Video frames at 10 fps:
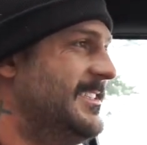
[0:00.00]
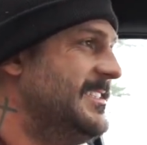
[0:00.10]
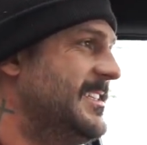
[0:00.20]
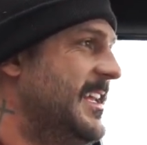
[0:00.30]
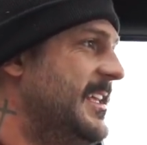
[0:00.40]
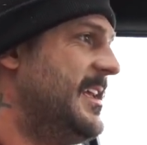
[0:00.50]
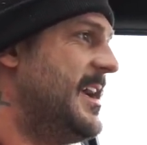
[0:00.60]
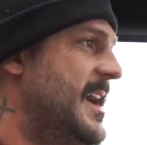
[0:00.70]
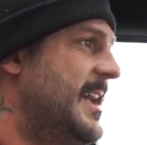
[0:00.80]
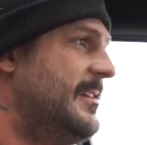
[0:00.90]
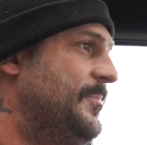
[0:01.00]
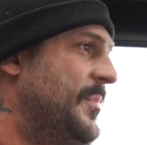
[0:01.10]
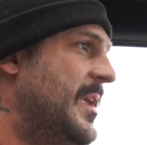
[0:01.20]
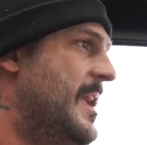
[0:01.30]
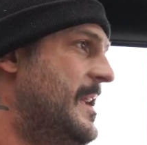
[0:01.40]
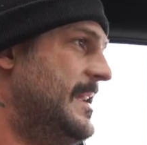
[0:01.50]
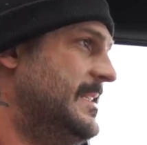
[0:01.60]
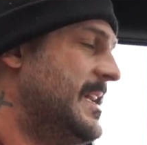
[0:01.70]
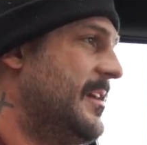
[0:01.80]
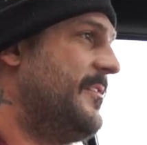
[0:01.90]
he's like, yeah. He's
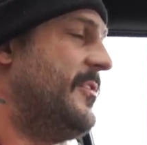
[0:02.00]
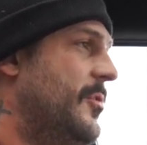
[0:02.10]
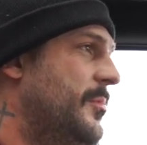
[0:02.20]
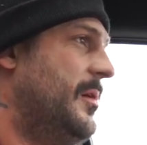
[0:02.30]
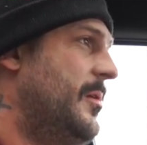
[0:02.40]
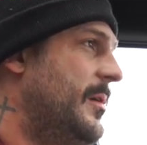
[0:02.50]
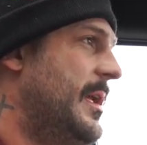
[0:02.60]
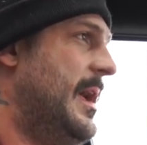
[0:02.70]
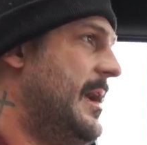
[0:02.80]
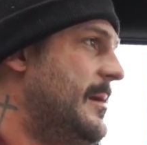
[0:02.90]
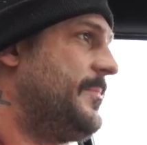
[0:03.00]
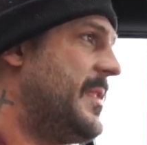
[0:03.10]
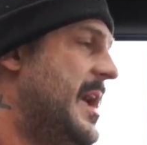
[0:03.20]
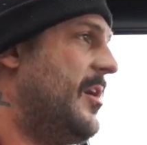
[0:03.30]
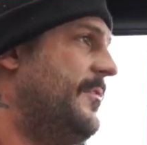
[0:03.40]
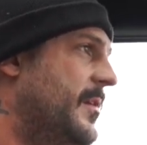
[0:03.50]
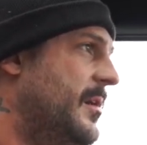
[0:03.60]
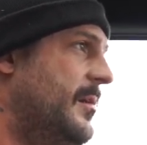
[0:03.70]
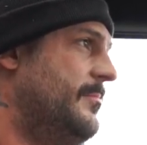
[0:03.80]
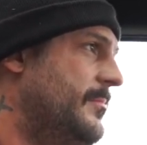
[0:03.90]
like a full-blown
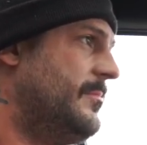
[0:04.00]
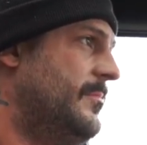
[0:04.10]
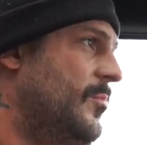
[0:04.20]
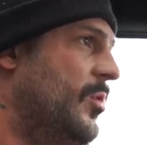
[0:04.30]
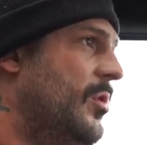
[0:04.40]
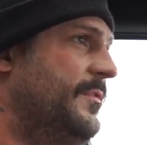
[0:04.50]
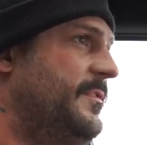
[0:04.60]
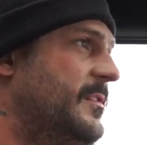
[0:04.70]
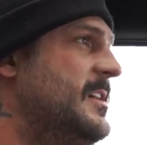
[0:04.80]
alpha wolf.